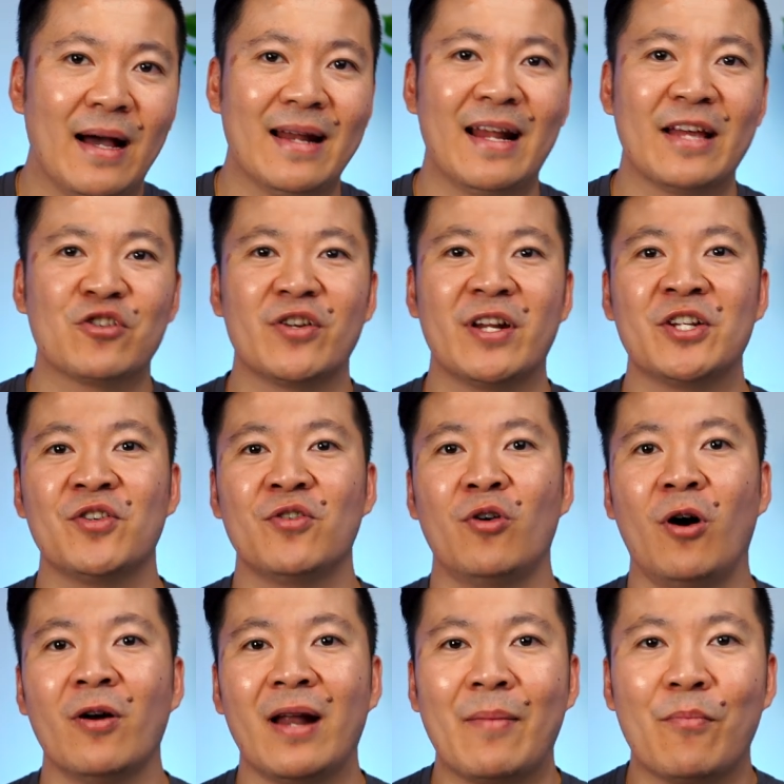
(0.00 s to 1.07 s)
Unlike traditional
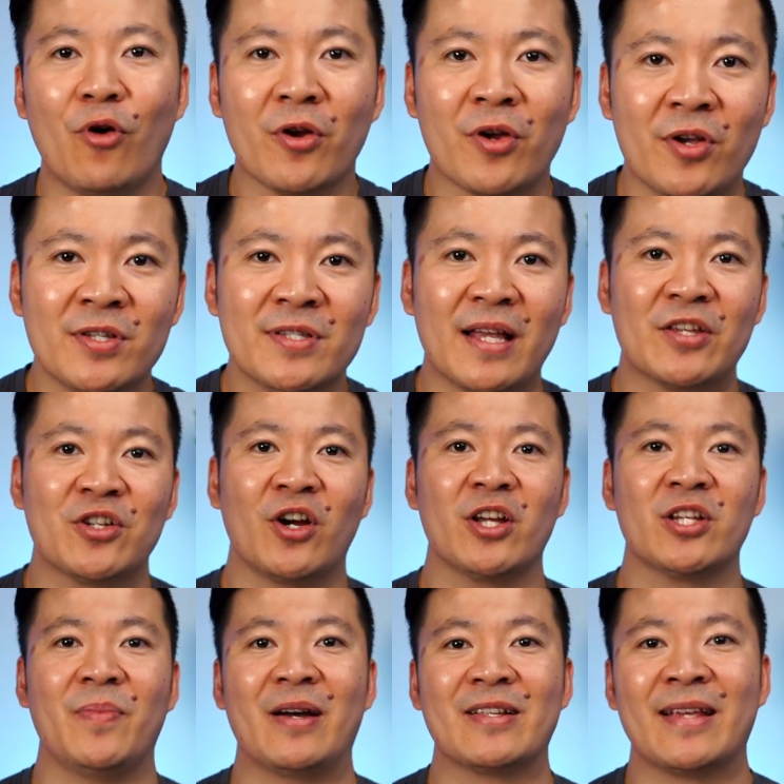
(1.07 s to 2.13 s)
online brokers that
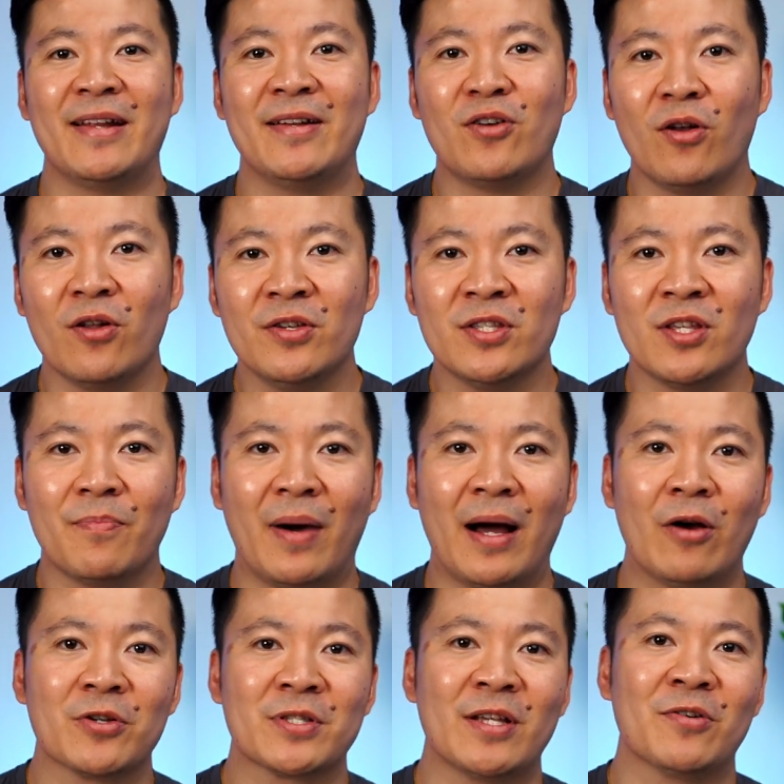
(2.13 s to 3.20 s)
charge about $10 to buy
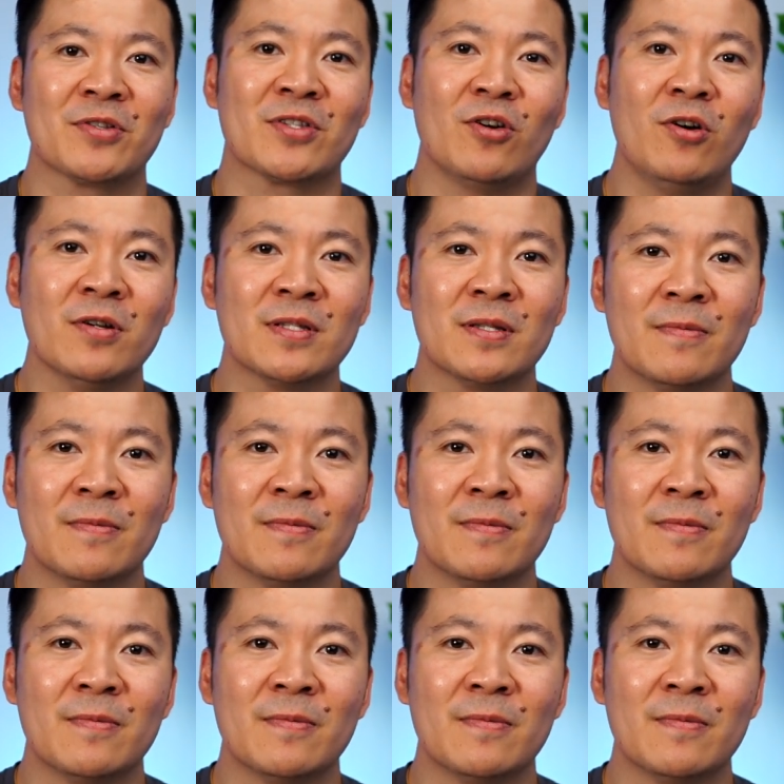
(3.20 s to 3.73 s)
or sell stocks,